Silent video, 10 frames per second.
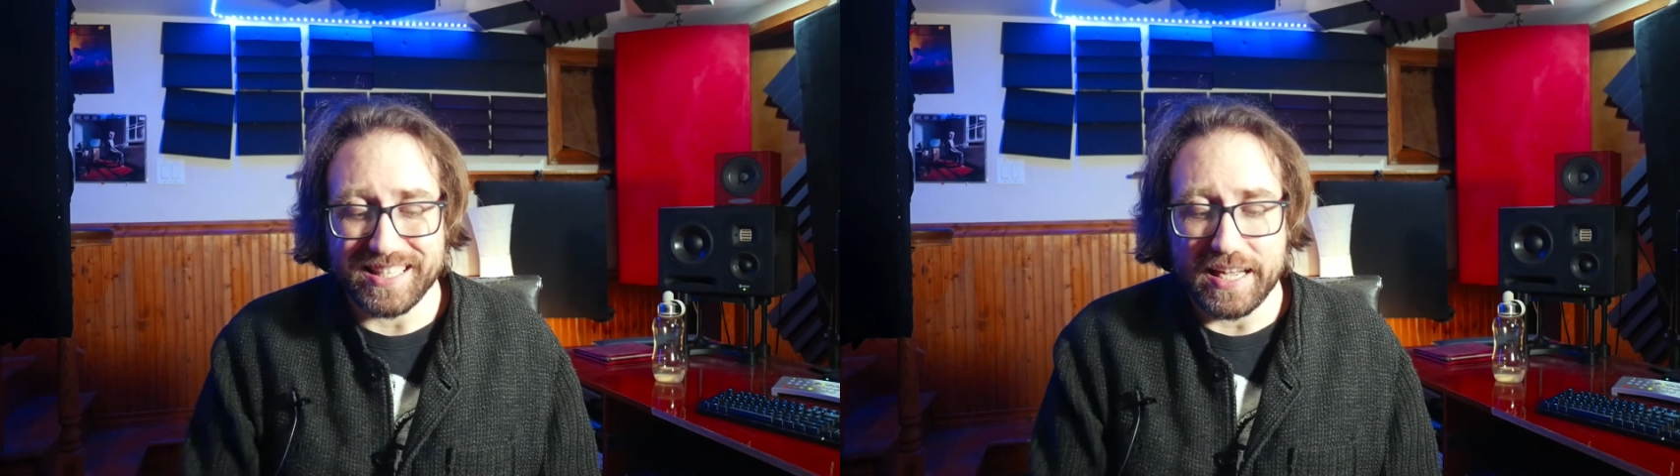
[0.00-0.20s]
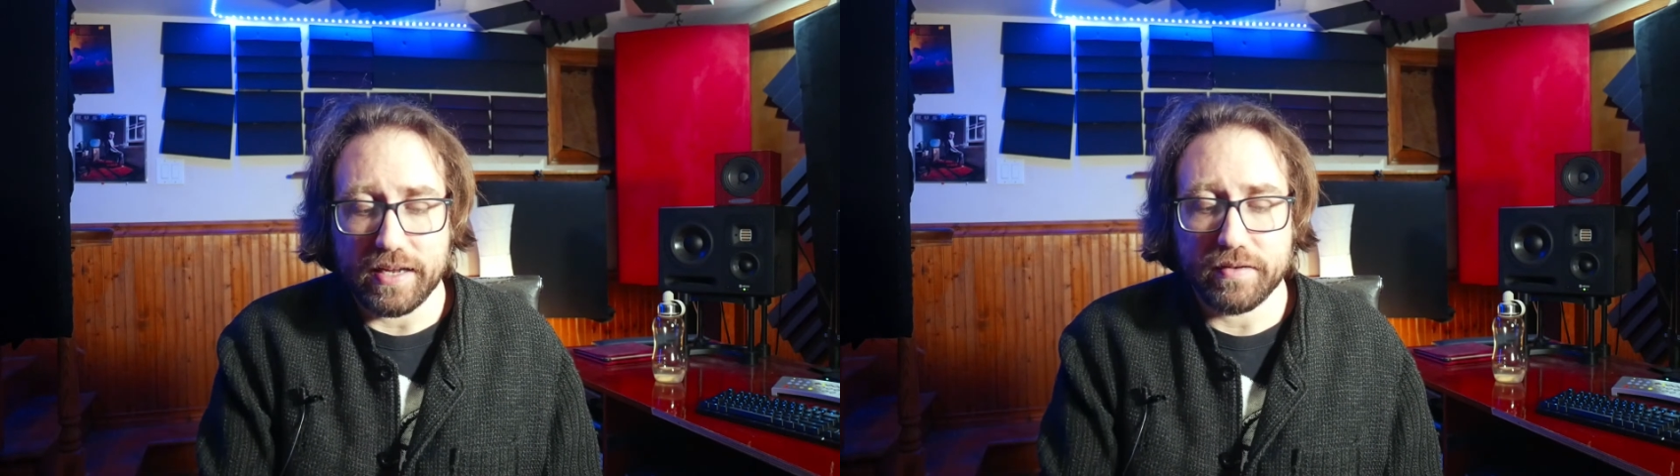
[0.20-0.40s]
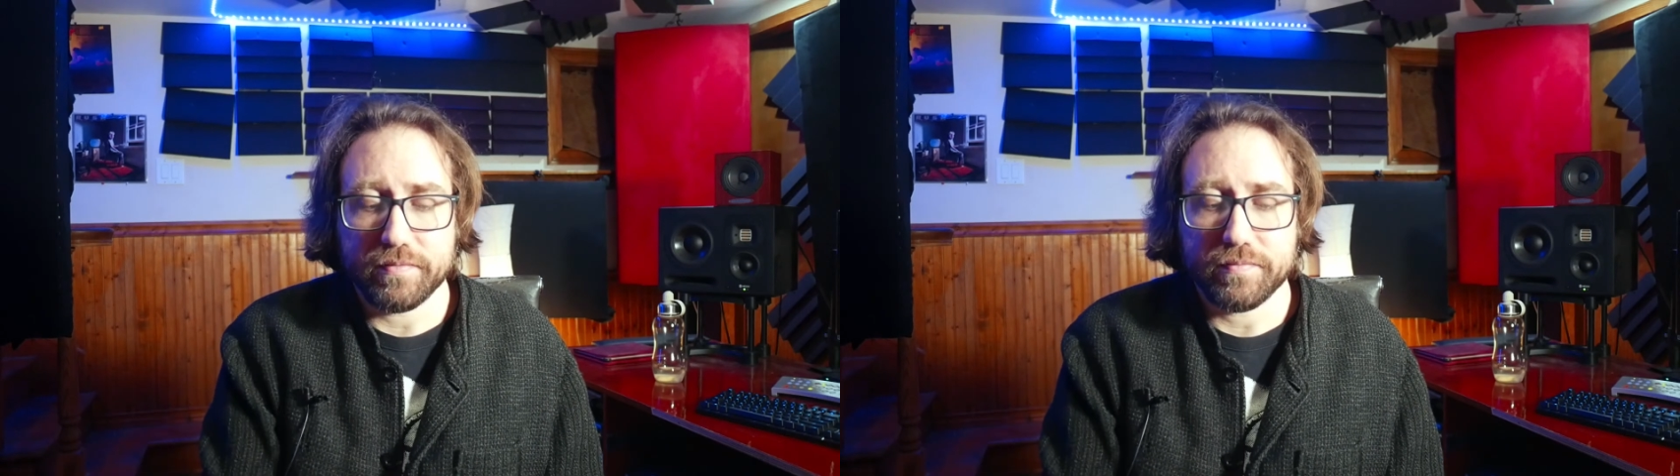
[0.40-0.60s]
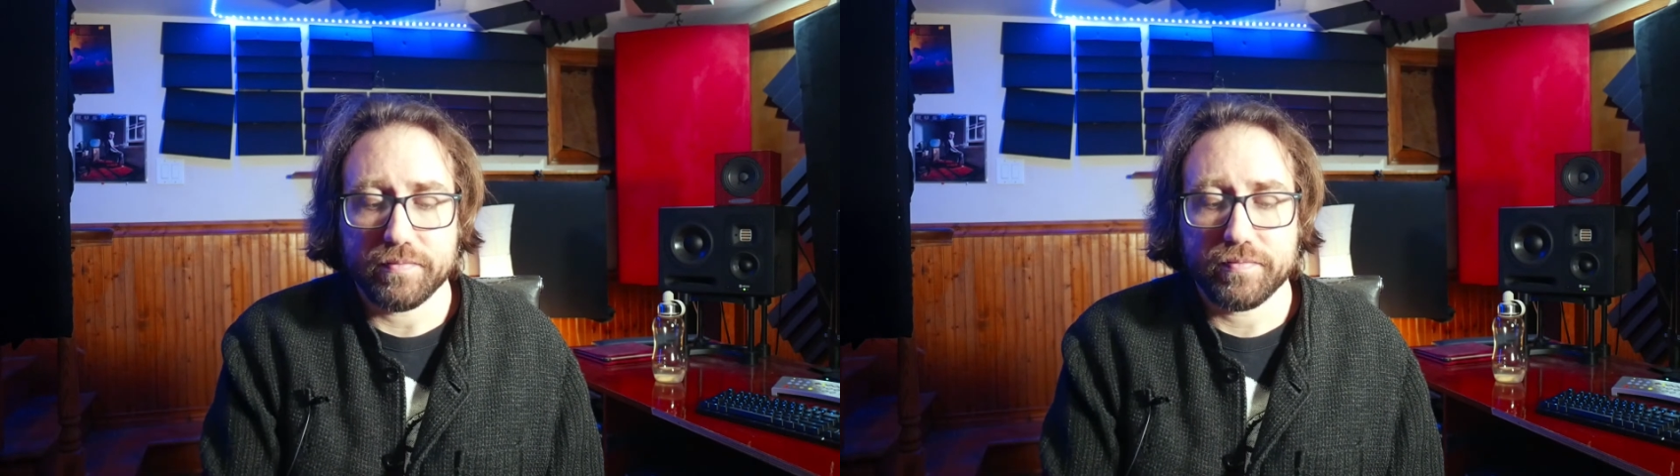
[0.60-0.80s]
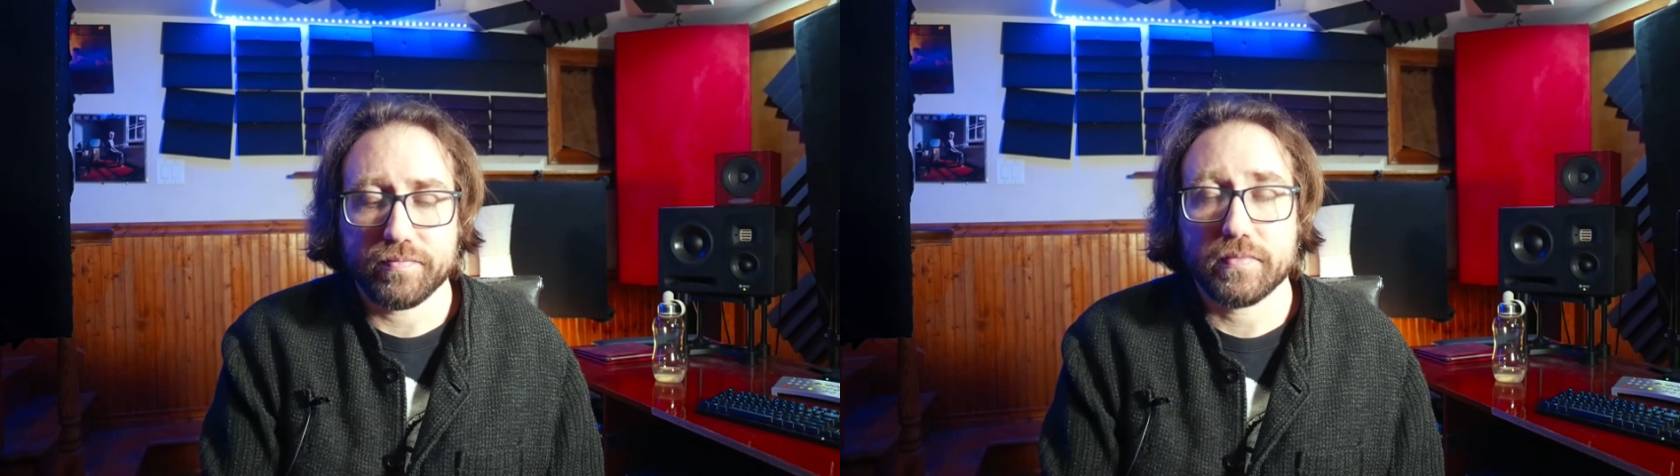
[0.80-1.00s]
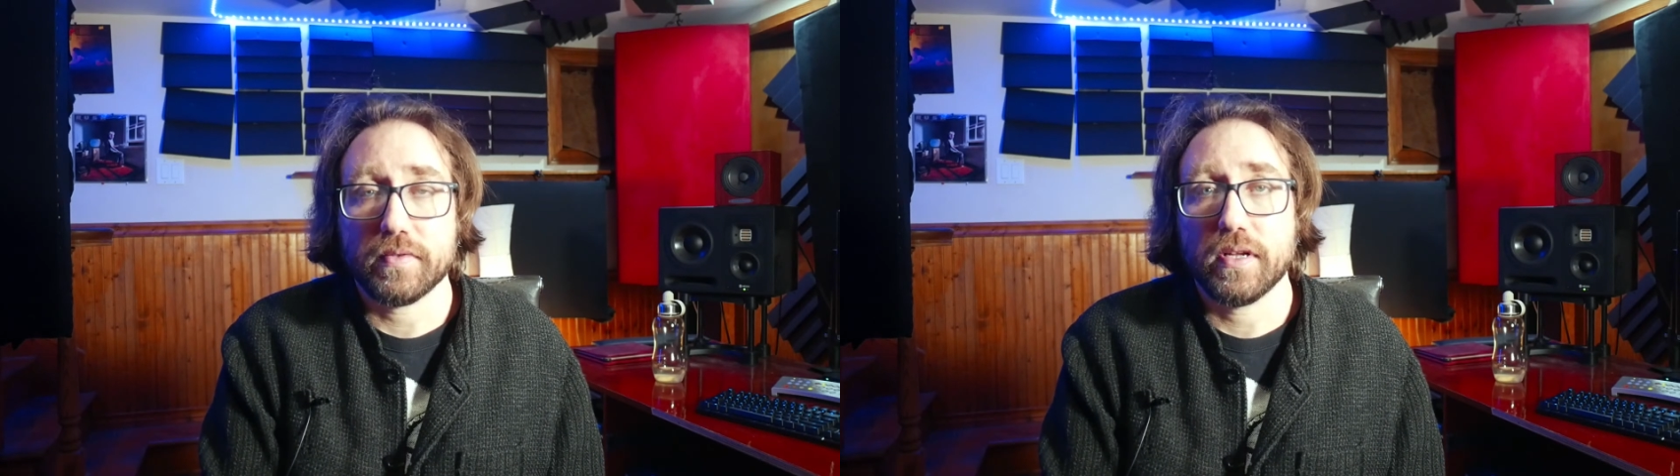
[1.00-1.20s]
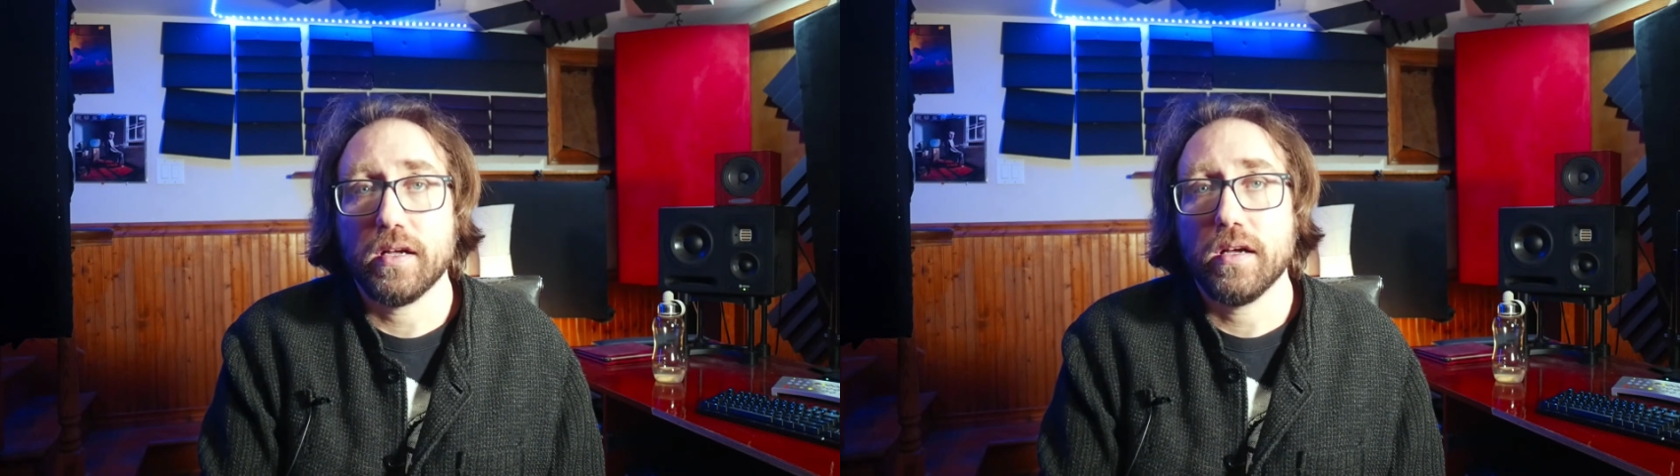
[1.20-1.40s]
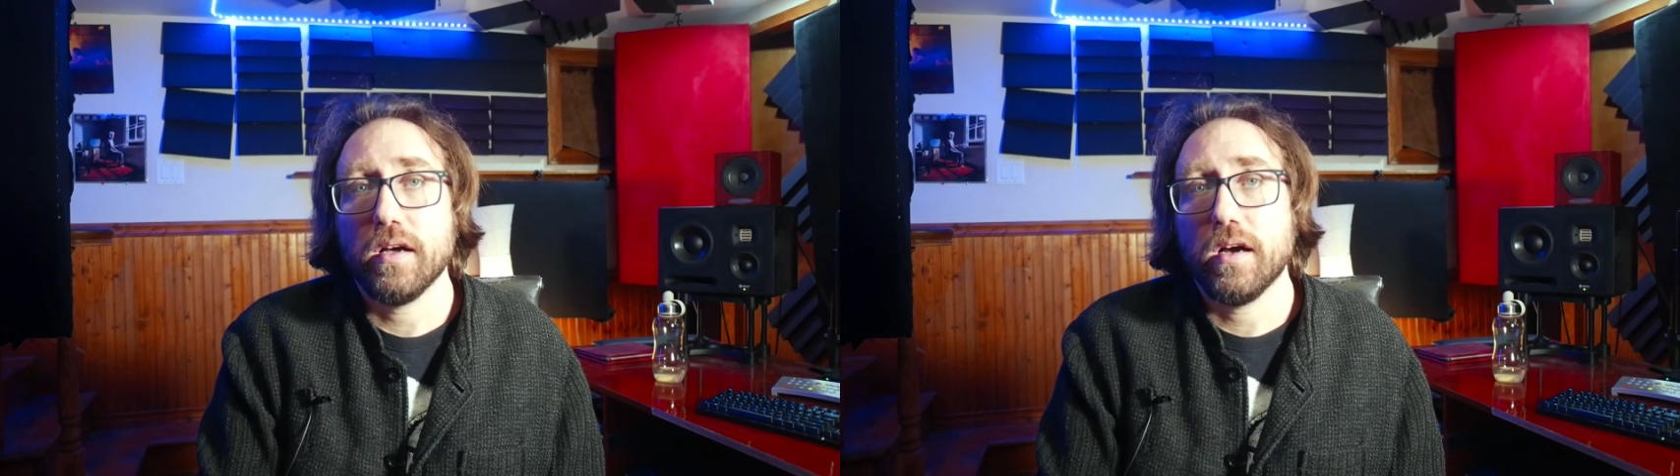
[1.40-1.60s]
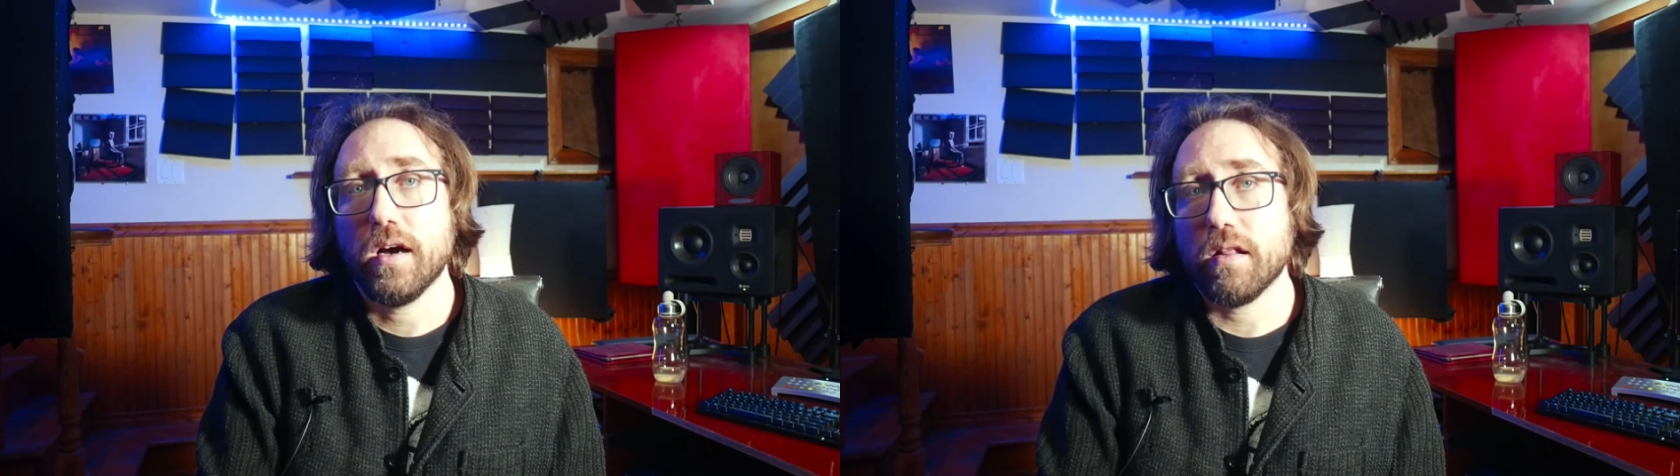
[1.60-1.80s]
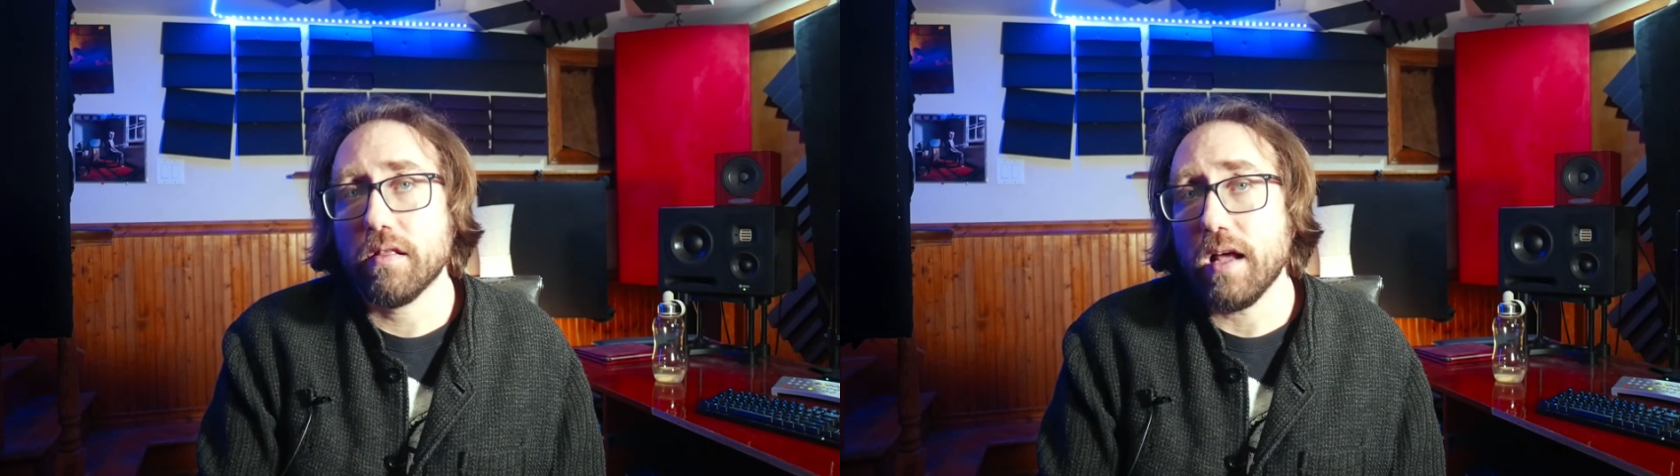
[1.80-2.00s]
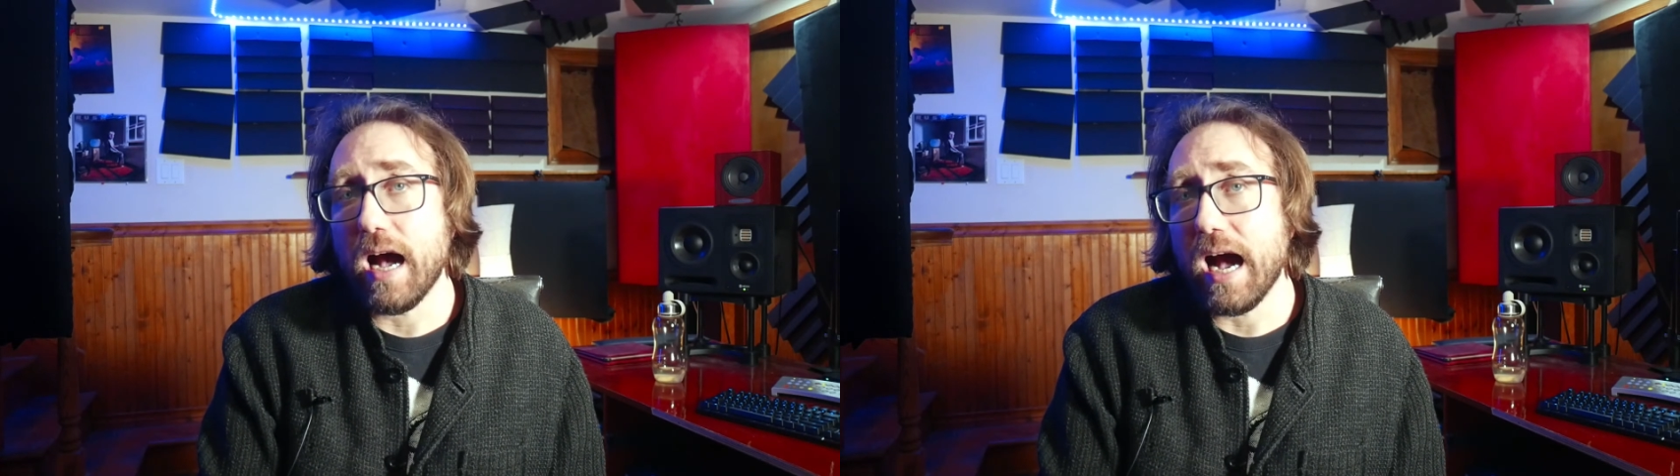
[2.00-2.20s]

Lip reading: that. La.